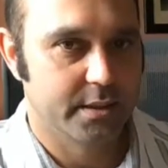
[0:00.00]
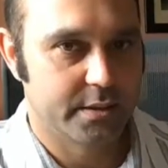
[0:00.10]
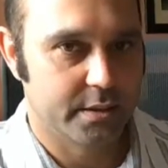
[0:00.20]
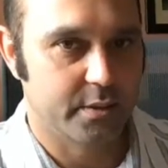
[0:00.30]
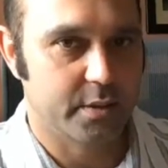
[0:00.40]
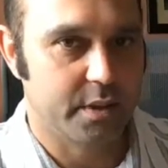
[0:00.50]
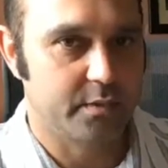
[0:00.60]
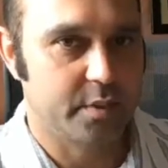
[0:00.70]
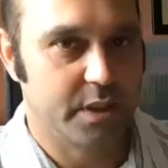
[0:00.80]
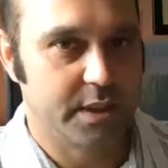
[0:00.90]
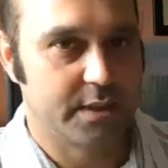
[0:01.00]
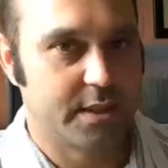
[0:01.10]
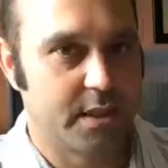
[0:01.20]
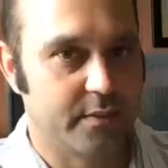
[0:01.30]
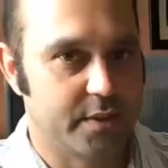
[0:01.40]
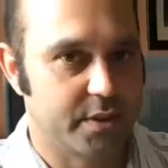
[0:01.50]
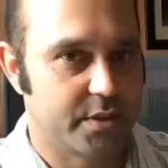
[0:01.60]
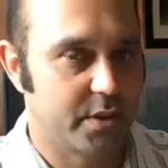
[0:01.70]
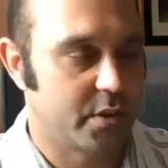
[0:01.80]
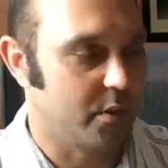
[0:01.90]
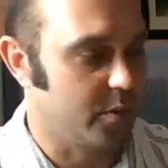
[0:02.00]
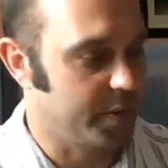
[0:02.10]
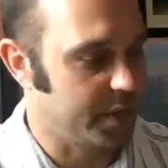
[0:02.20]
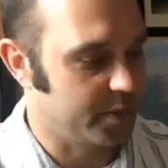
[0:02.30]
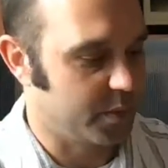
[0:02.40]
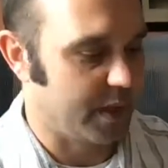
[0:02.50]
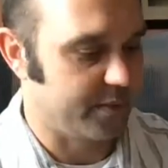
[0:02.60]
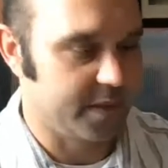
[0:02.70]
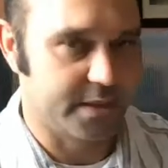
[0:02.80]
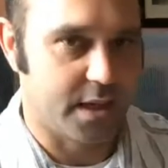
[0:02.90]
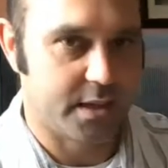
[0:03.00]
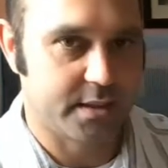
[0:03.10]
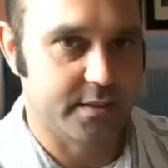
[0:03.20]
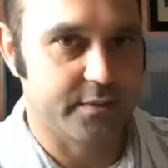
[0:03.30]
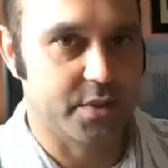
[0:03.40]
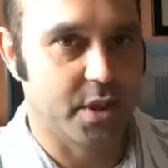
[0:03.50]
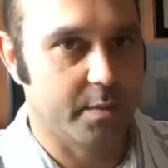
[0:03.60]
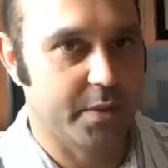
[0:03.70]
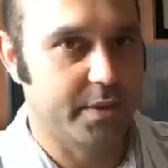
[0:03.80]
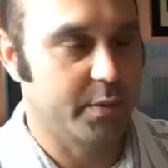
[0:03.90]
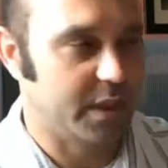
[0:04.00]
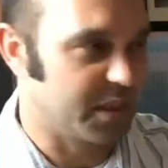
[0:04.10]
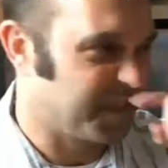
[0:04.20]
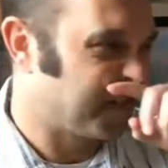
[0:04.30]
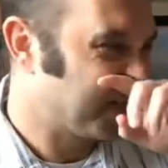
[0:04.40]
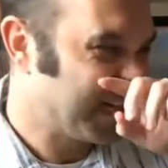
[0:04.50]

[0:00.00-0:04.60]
So it really is kind of a circle because we have this octave jump that we can do.